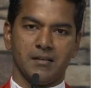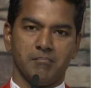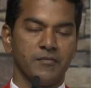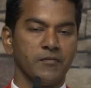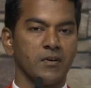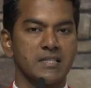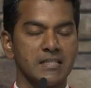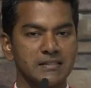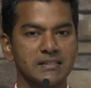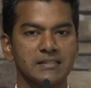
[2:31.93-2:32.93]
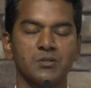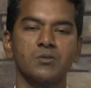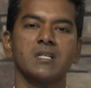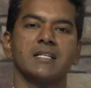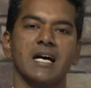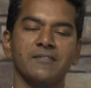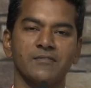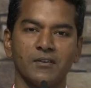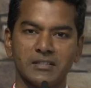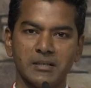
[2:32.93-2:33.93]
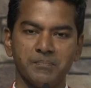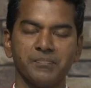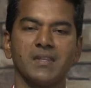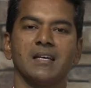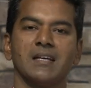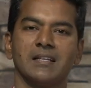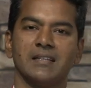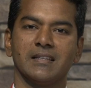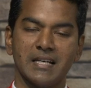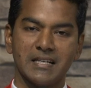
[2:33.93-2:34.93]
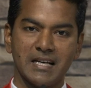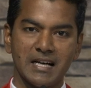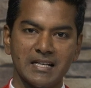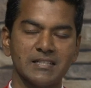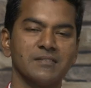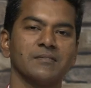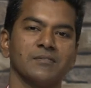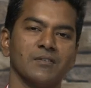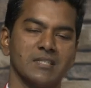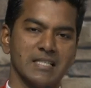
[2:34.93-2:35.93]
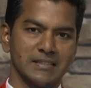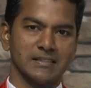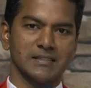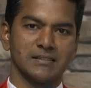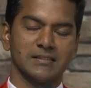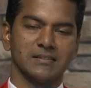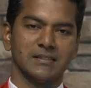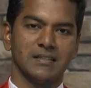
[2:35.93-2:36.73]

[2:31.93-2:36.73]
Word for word: Before Jesus could die for them, they died for Jesus.